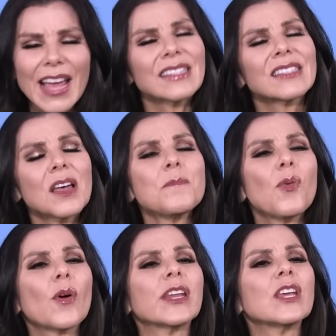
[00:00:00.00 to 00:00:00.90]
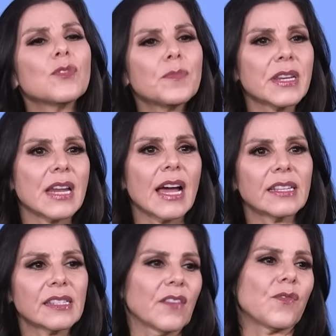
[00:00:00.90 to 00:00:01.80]
At some point, it would be
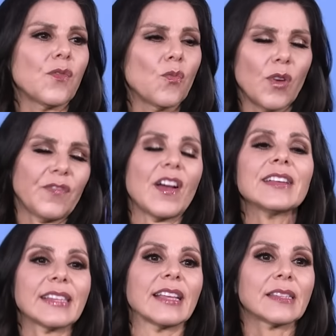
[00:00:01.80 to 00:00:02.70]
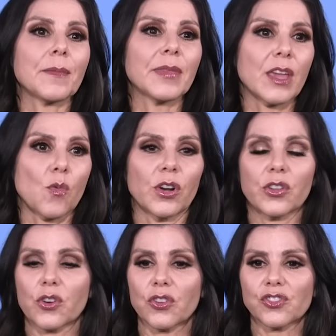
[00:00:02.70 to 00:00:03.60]
nice if, if I said something and one of
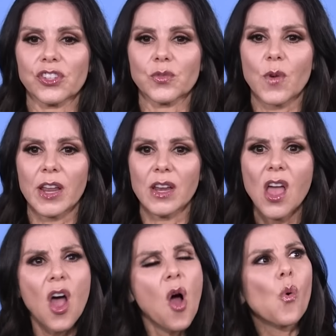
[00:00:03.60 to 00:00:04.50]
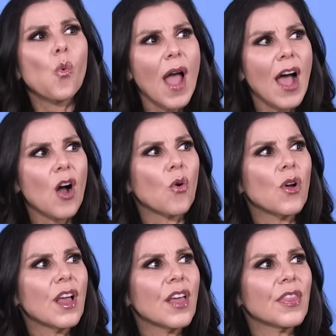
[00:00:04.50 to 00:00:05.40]
the girls just went, wow,
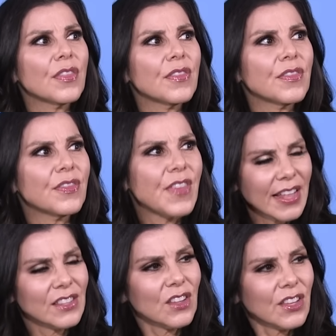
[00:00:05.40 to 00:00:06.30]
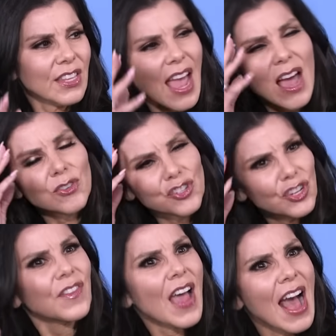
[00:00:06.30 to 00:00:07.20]
that, yeah,
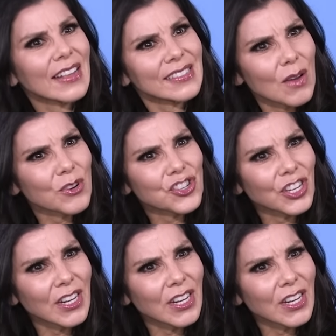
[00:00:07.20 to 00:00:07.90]
should have asked. That was